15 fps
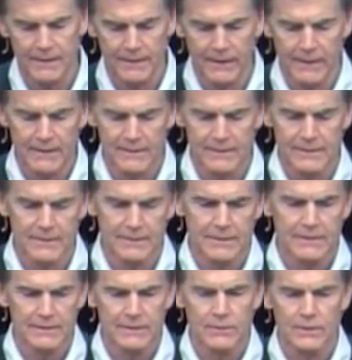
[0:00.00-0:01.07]

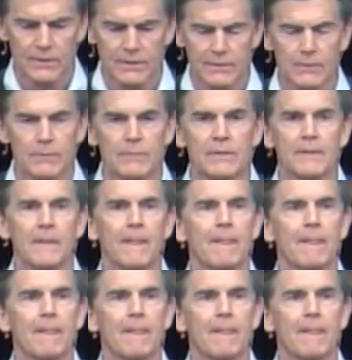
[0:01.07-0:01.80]
No one is speaking in this clip.